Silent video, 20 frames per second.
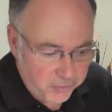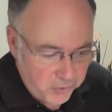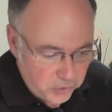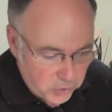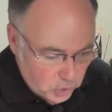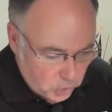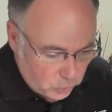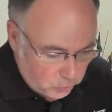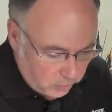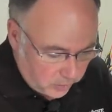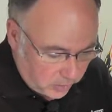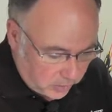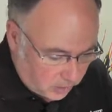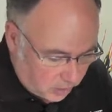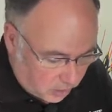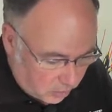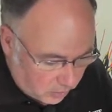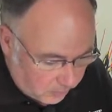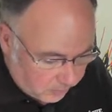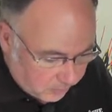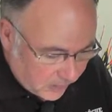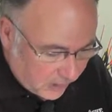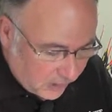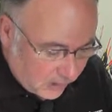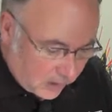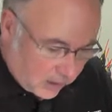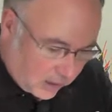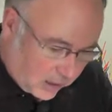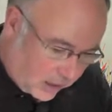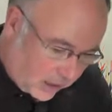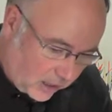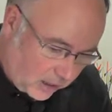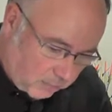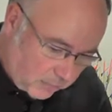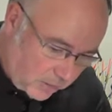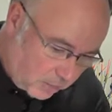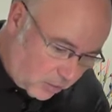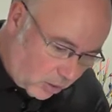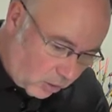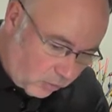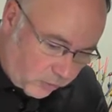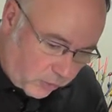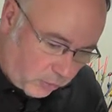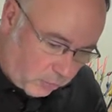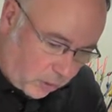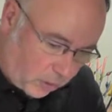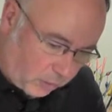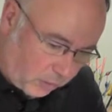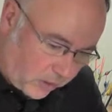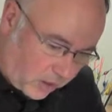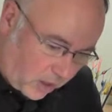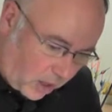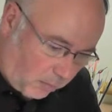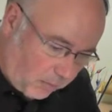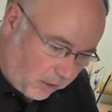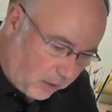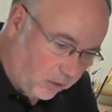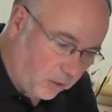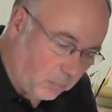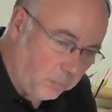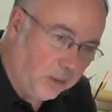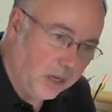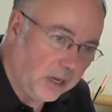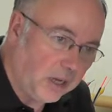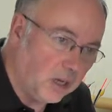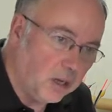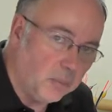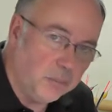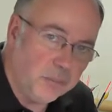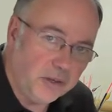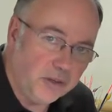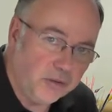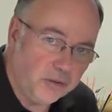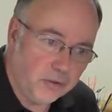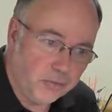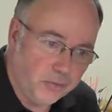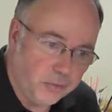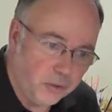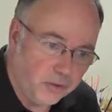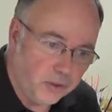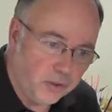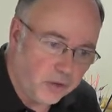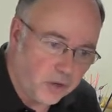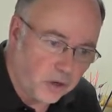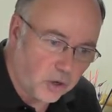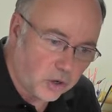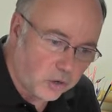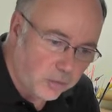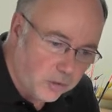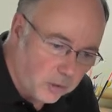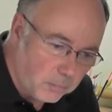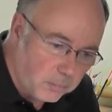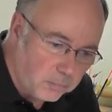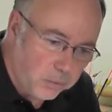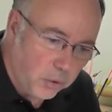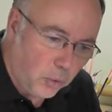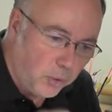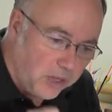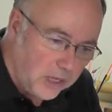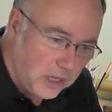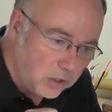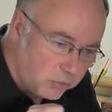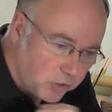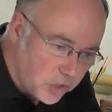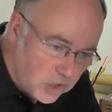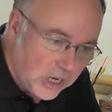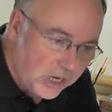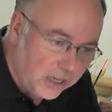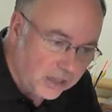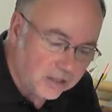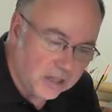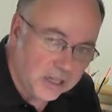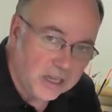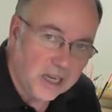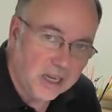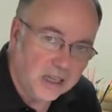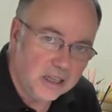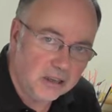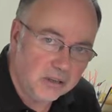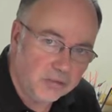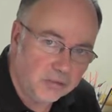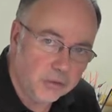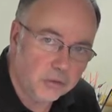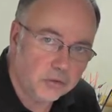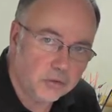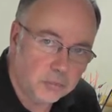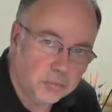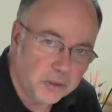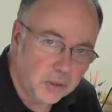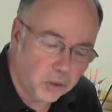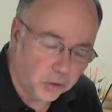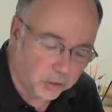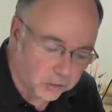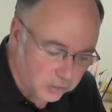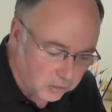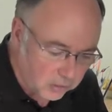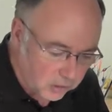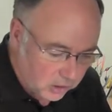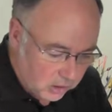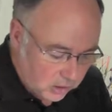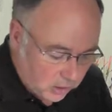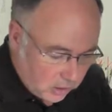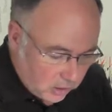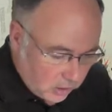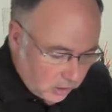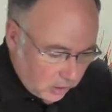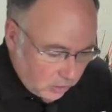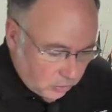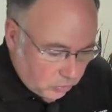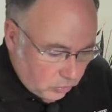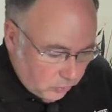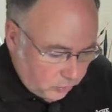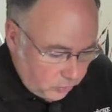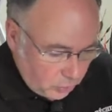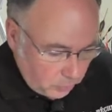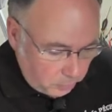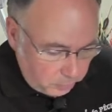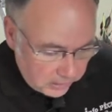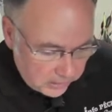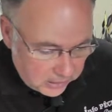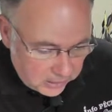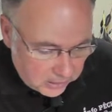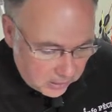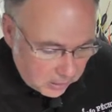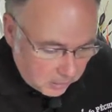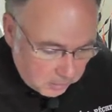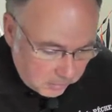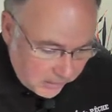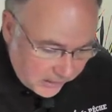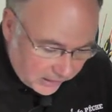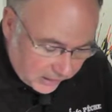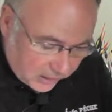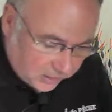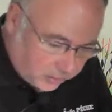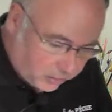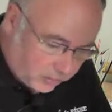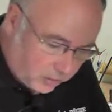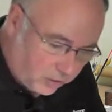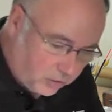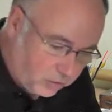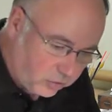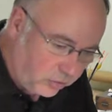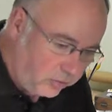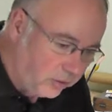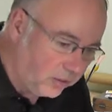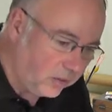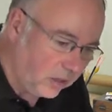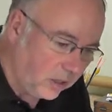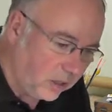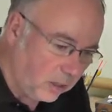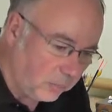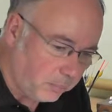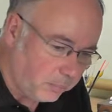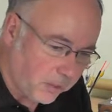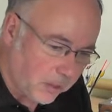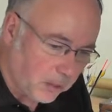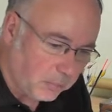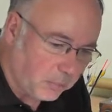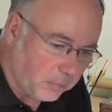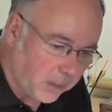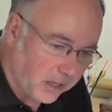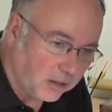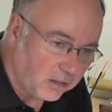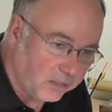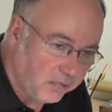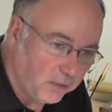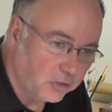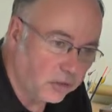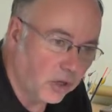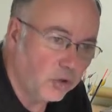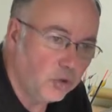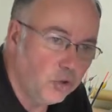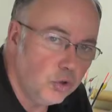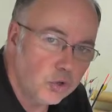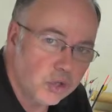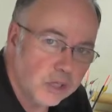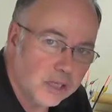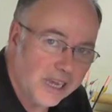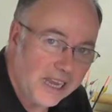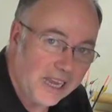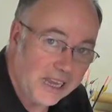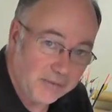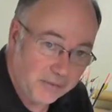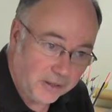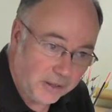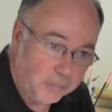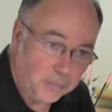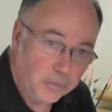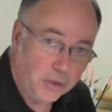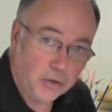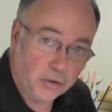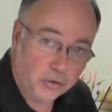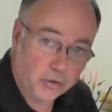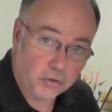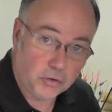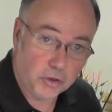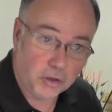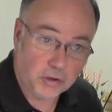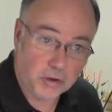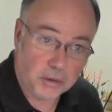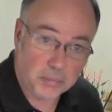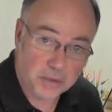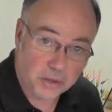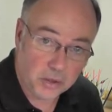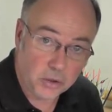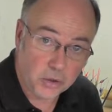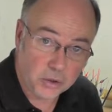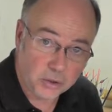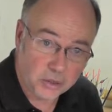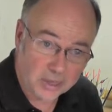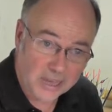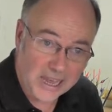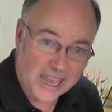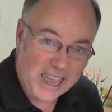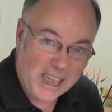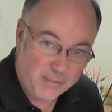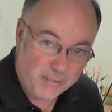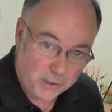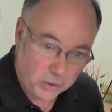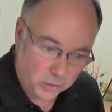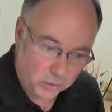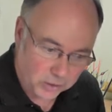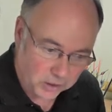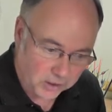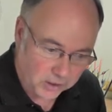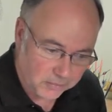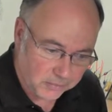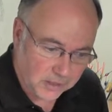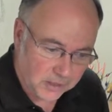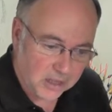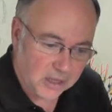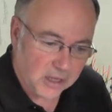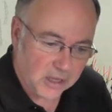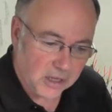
fish are swimming along, uh, maybe off the bottom, they're coming down, they're picking up bits of food, and they're, they're blowing in and rejecting anything that feels a bit odd. So if you're picking up maggots, and then suddenly you take up, pick up a maggot that feels unusually heavy because it's got a great big hook in it, a heavy hook in it,